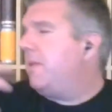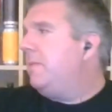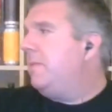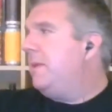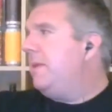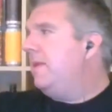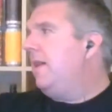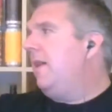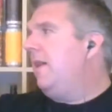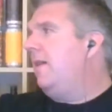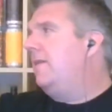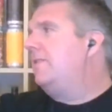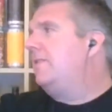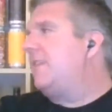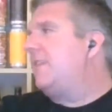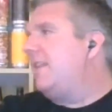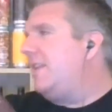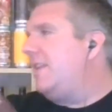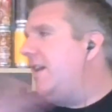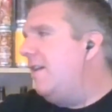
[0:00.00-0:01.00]
I mean, I
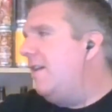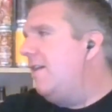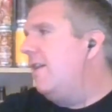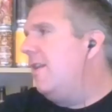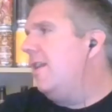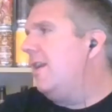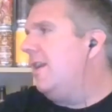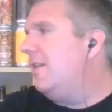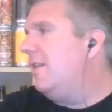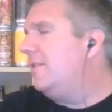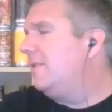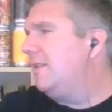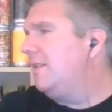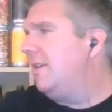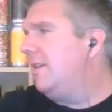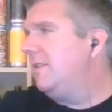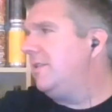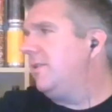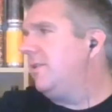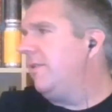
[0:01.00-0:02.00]
said it earlier
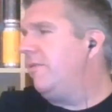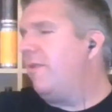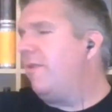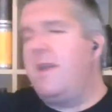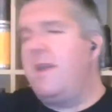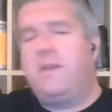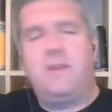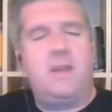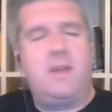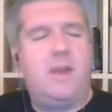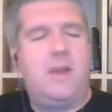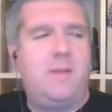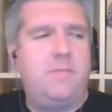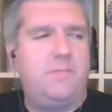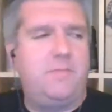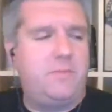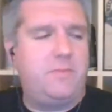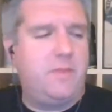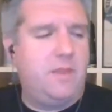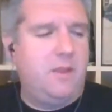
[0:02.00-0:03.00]
to, to a friend.
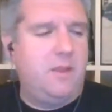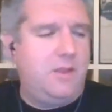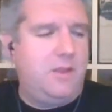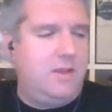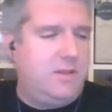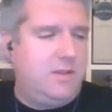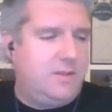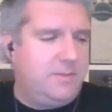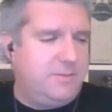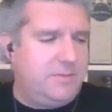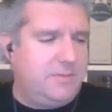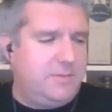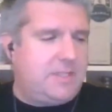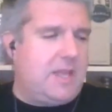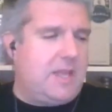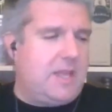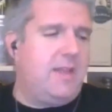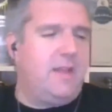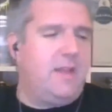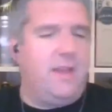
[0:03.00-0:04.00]
Um,
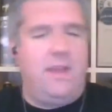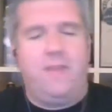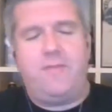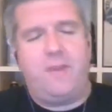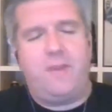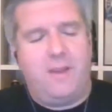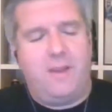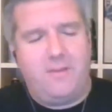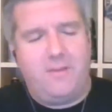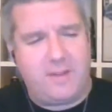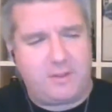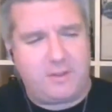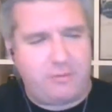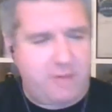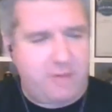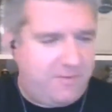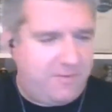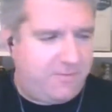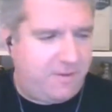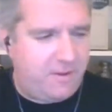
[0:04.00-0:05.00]
it's like if a if a
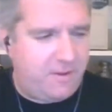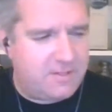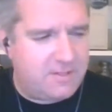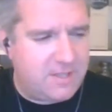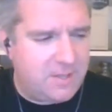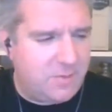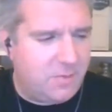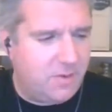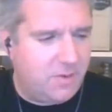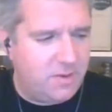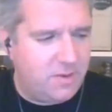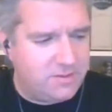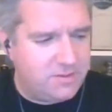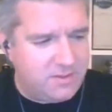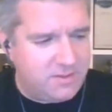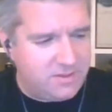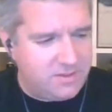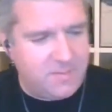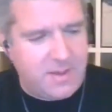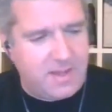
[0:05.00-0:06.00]
tree falls in the
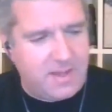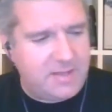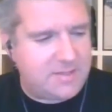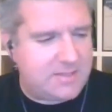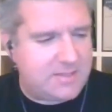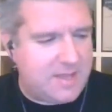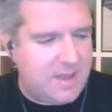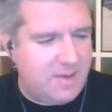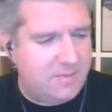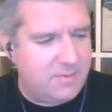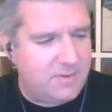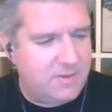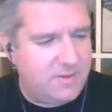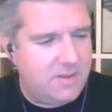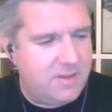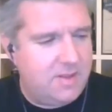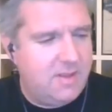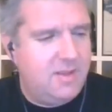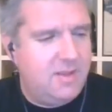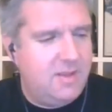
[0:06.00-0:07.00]
woods, does it make a
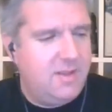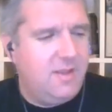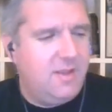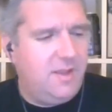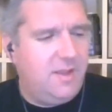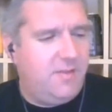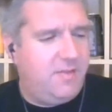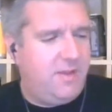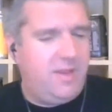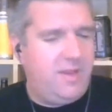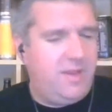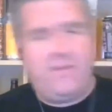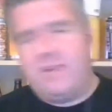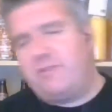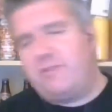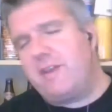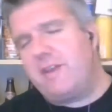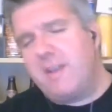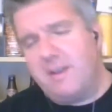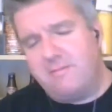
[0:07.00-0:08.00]
sound. If
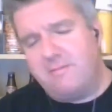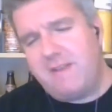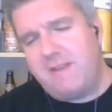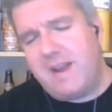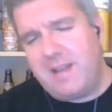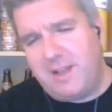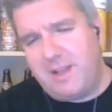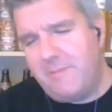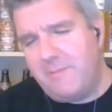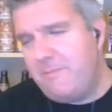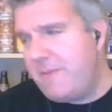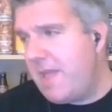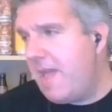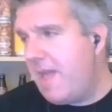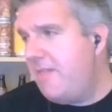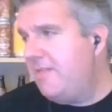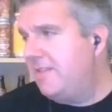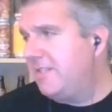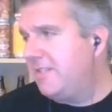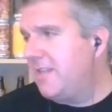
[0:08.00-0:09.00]
if you're drinking a really good
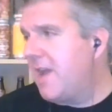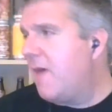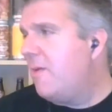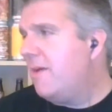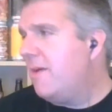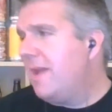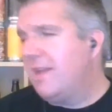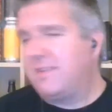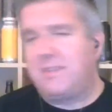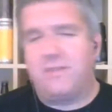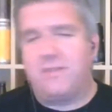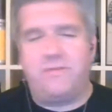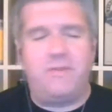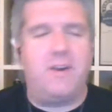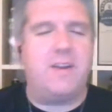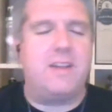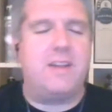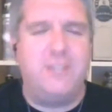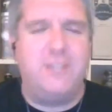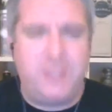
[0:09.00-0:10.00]
beer and there's no one else to
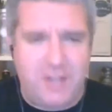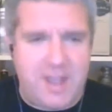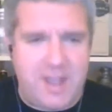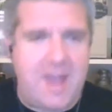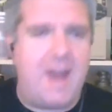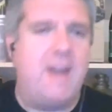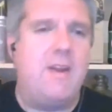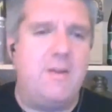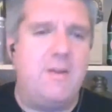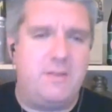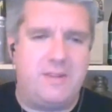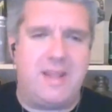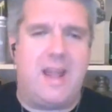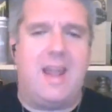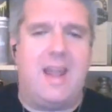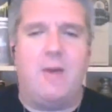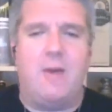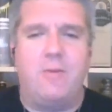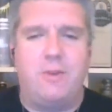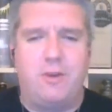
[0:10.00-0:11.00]
fucking share it,
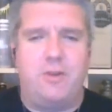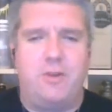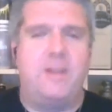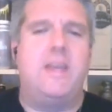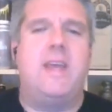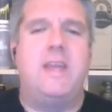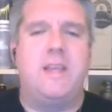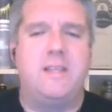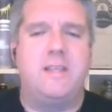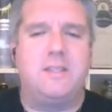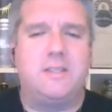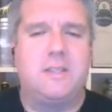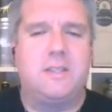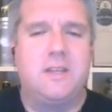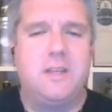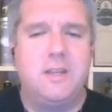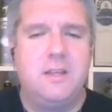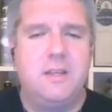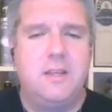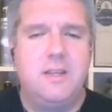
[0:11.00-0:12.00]
tell how good it
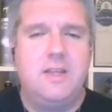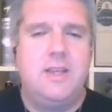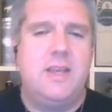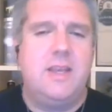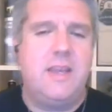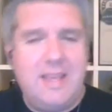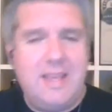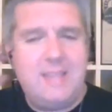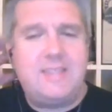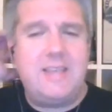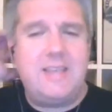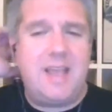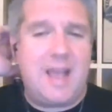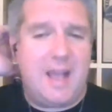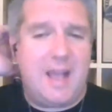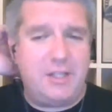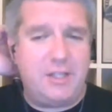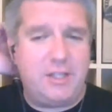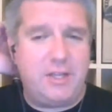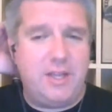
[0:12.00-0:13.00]
is. Is it
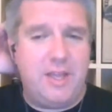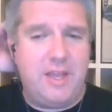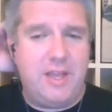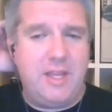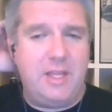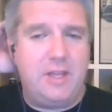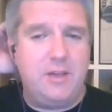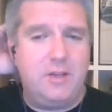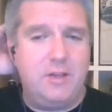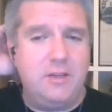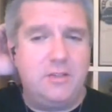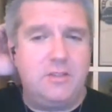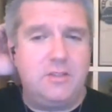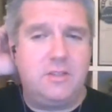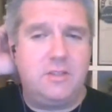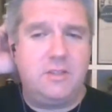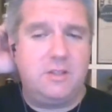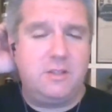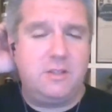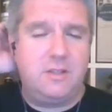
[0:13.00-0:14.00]
actually any
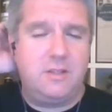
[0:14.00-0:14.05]
good?